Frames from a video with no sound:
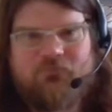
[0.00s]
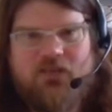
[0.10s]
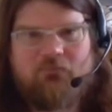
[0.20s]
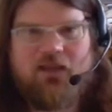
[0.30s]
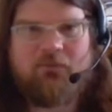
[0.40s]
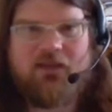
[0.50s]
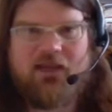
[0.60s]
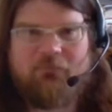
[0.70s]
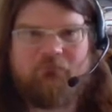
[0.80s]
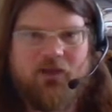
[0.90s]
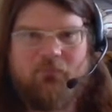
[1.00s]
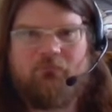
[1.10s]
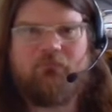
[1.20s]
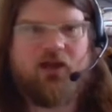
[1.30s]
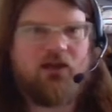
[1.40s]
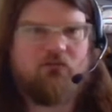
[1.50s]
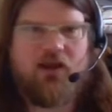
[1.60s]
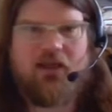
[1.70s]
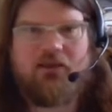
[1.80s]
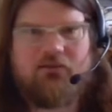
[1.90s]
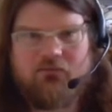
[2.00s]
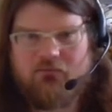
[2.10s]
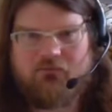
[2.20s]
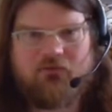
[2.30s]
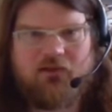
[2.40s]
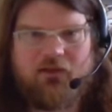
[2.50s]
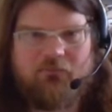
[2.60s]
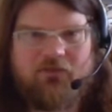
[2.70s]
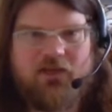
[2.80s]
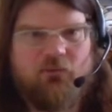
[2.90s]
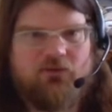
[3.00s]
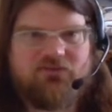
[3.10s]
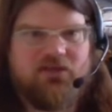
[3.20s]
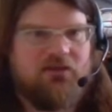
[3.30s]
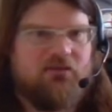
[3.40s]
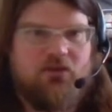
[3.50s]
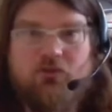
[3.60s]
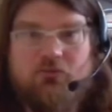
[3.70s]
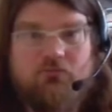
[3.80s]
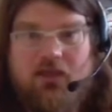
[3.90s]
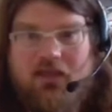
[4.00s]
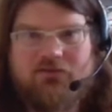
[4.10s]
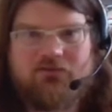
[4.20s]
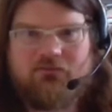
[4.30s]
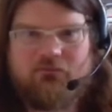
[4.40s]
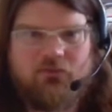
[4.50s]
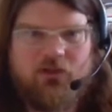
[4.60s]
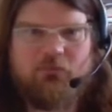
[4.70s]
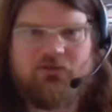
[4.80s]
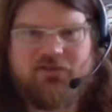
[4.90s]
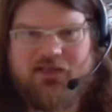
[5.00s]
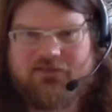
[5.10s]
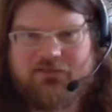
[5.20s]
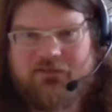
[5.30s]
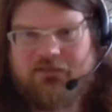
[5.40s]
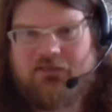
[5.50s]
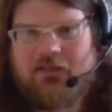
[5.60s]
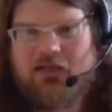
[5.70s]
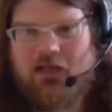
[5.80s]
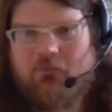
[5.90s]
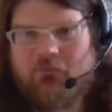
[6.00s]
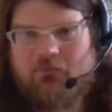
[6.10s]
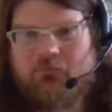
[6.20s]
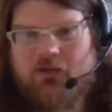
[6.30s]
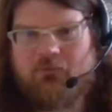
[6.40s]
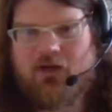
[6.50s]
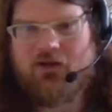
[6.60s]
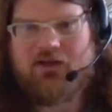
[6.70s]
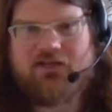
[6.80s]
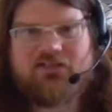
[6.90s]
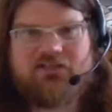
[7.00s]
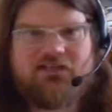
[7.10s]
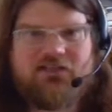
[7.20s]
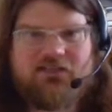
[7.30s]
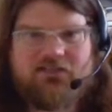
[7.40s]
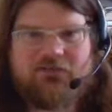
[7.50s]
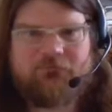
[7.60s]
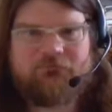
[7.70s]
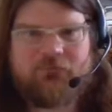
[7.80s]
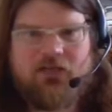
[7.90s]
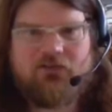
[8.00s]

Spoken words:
maybe a grey thing. You won't see you yet. We'll come on to that. But go down here to settings, click on